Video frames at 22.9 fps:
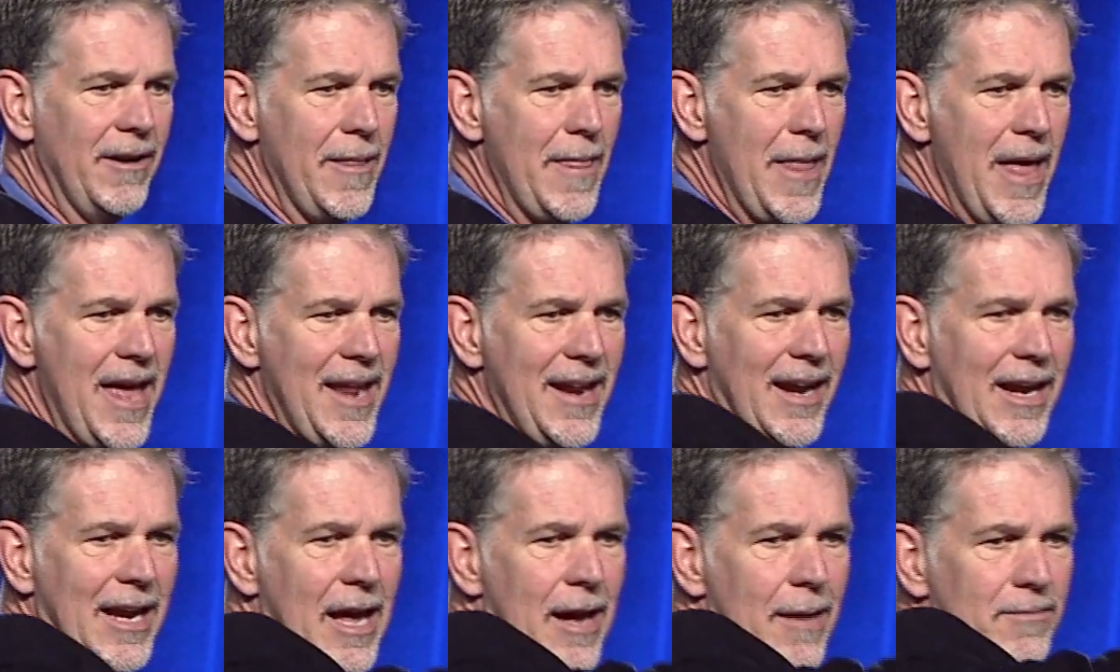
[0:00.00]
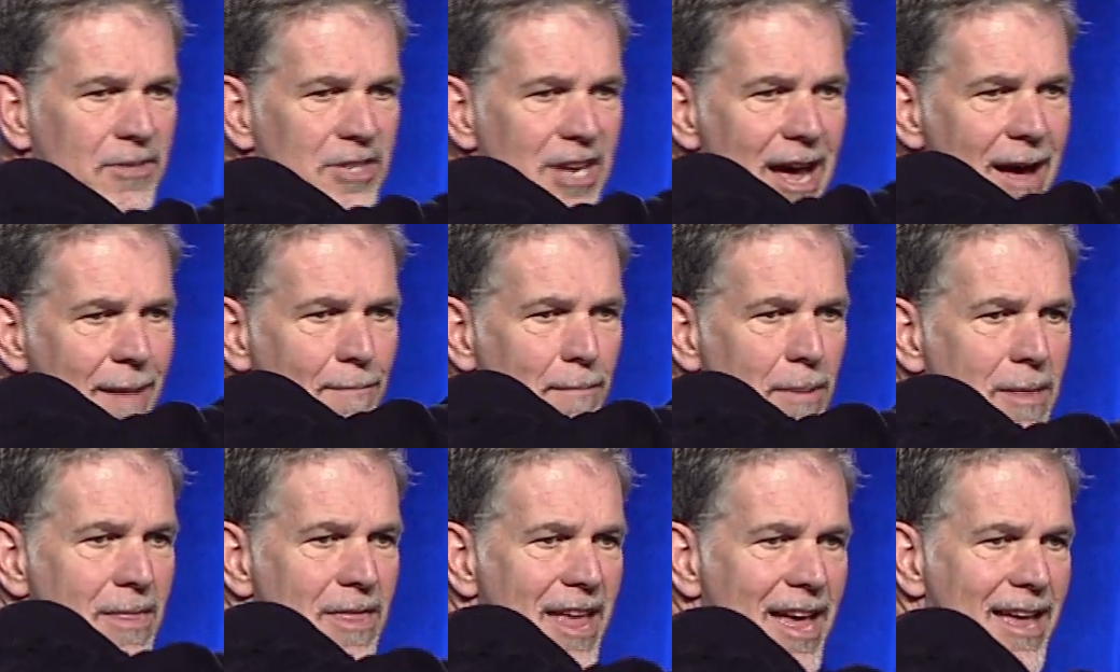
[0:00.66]
and then it comes up,
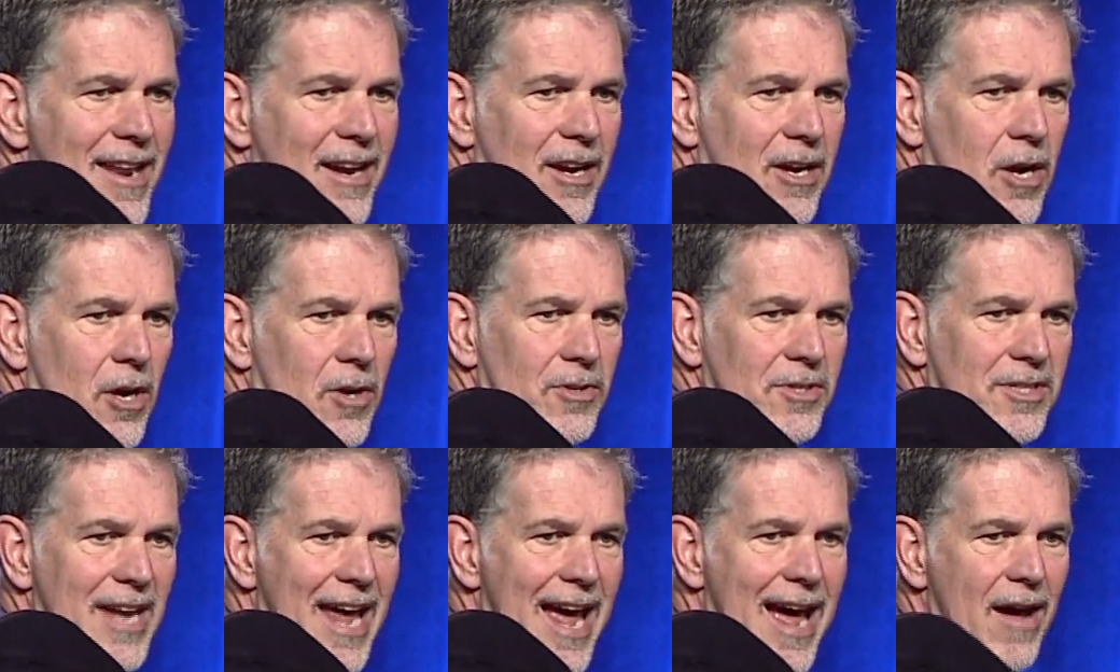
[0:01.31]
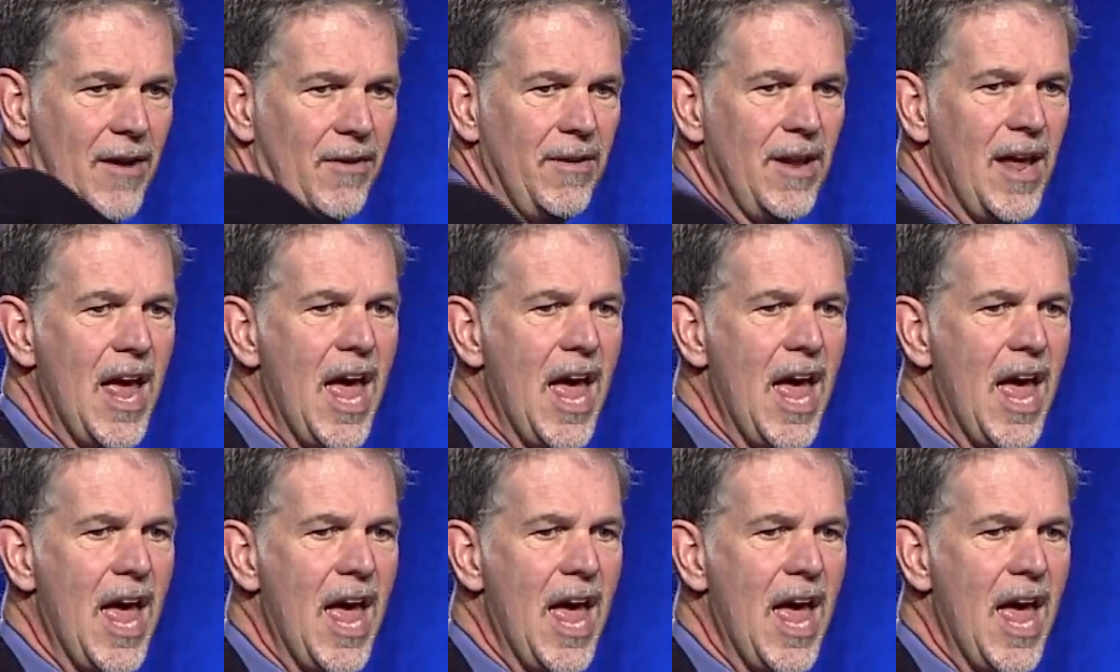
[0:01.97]
and then it goes down.